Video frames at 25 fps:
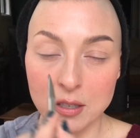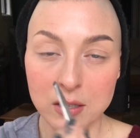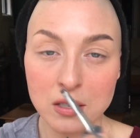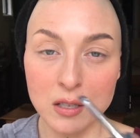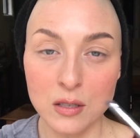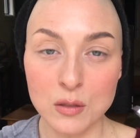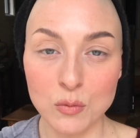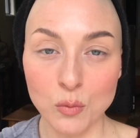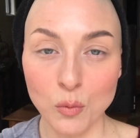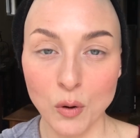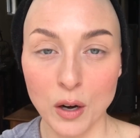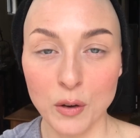this
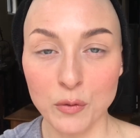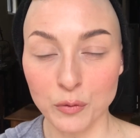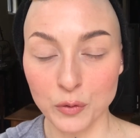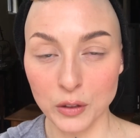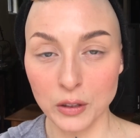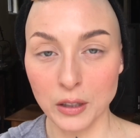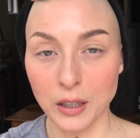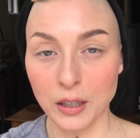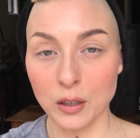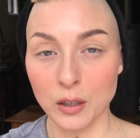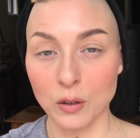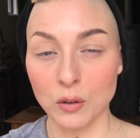is where I feel
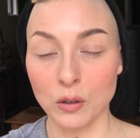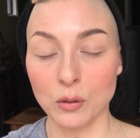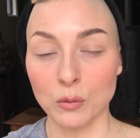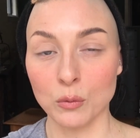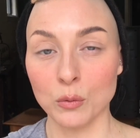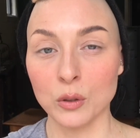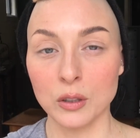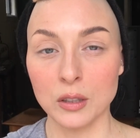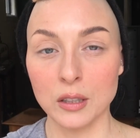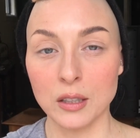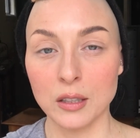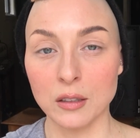like you can
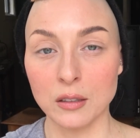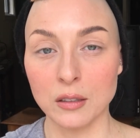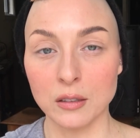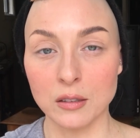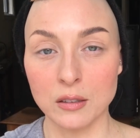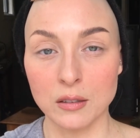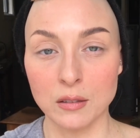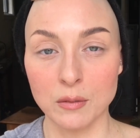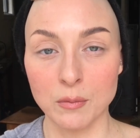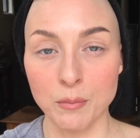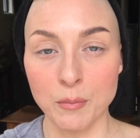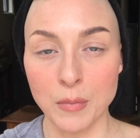really
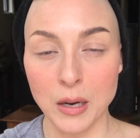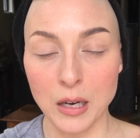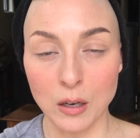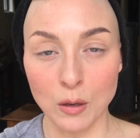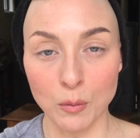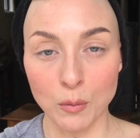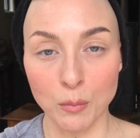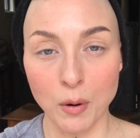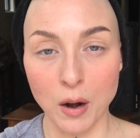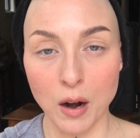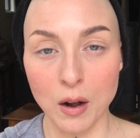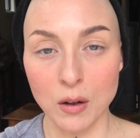make
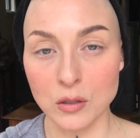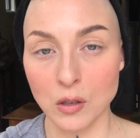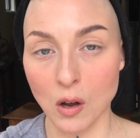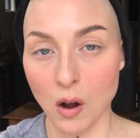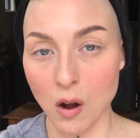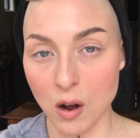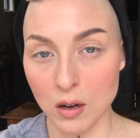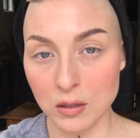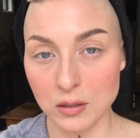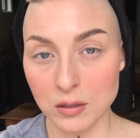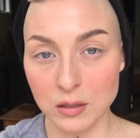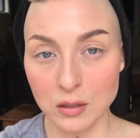your brows
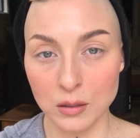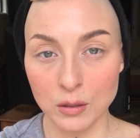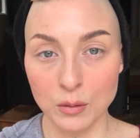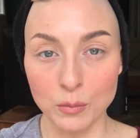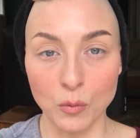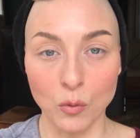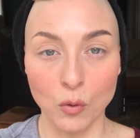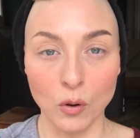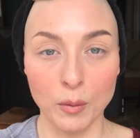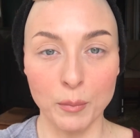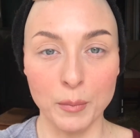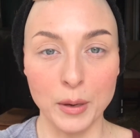
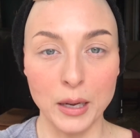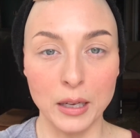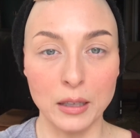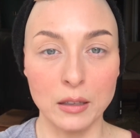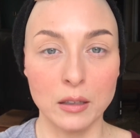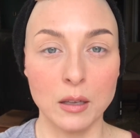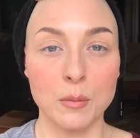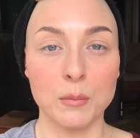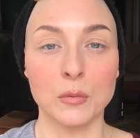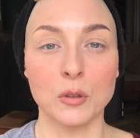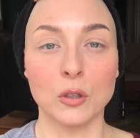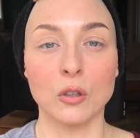awesome or make
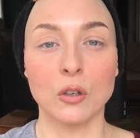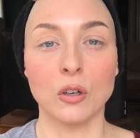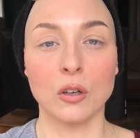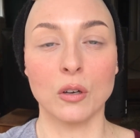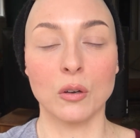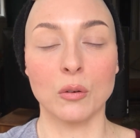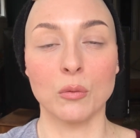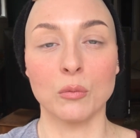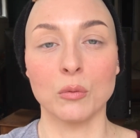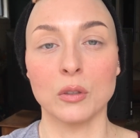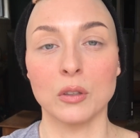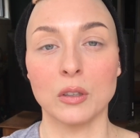them look
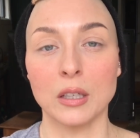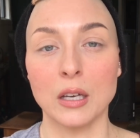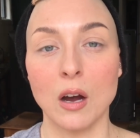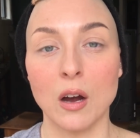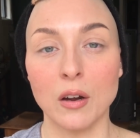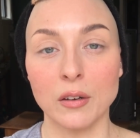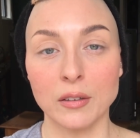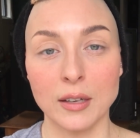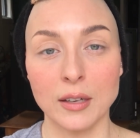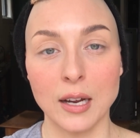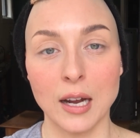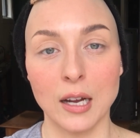really
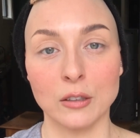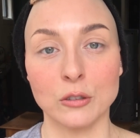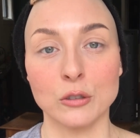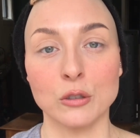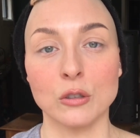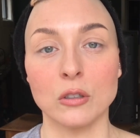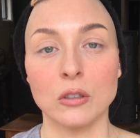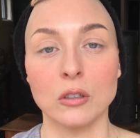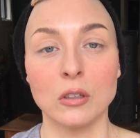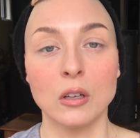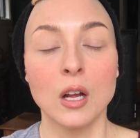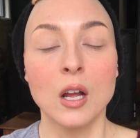unnatural.